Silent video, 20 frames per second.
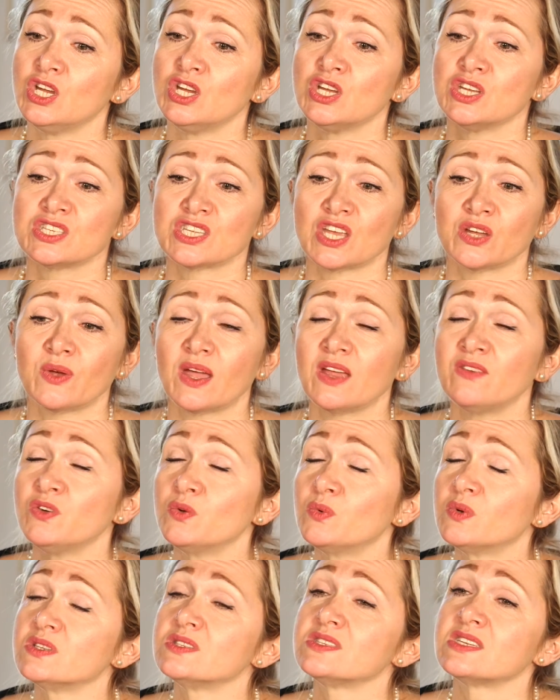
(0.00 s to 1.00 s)
So
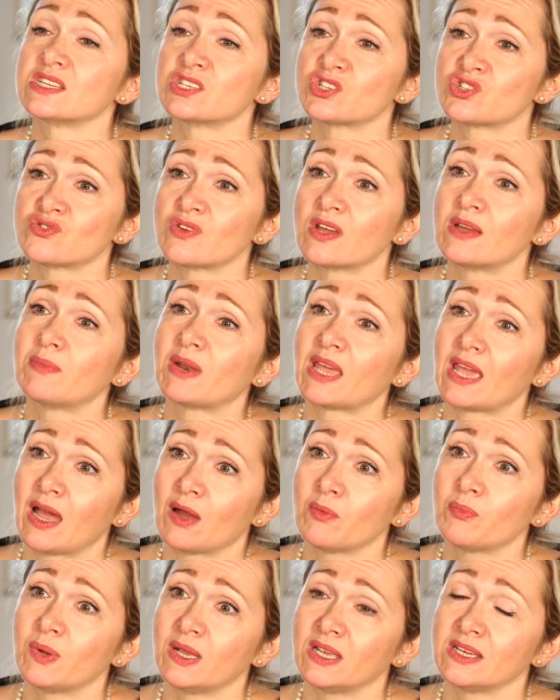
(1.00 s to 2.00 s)
everyone's extremely
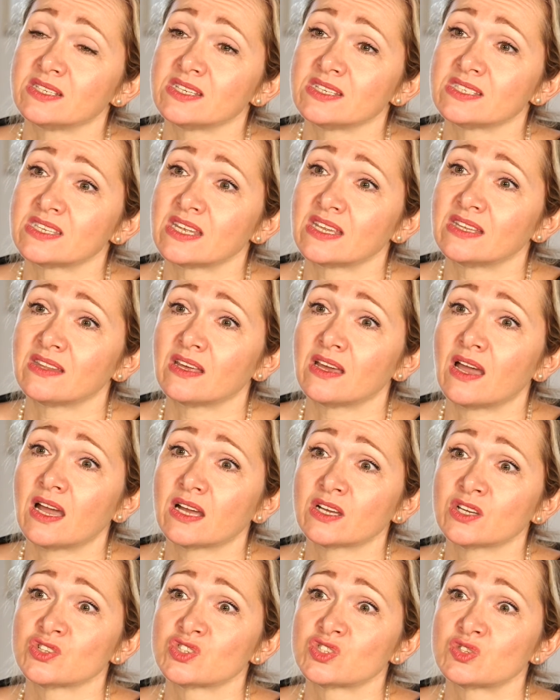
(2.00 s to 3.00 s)
happy to see that our
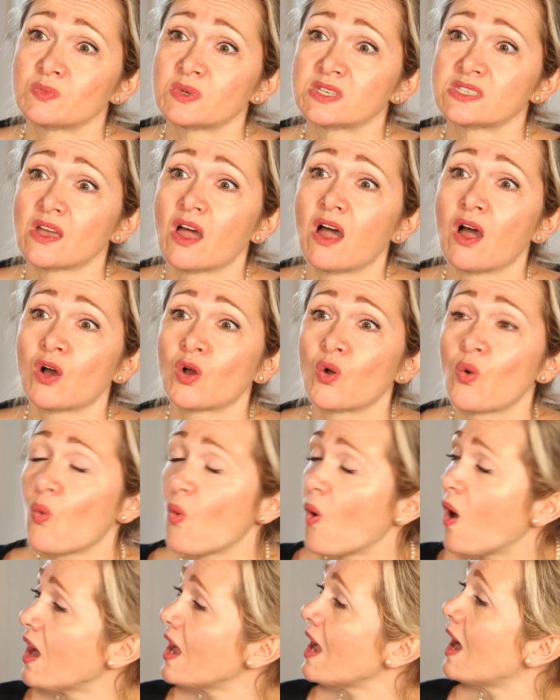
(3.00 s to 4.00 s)
customers are
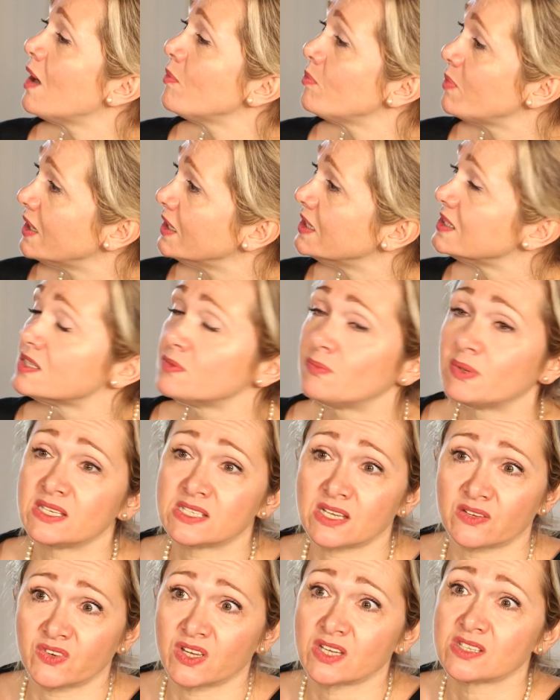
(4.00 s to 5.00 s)
quite happy to be
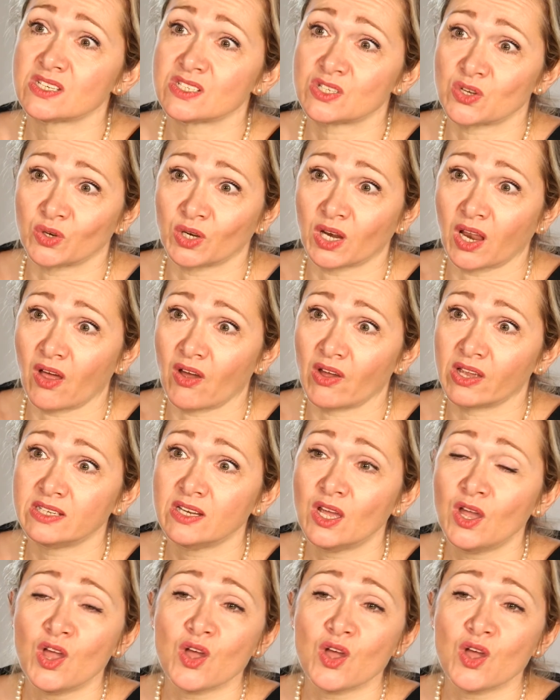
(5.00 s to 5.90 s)
diverted online,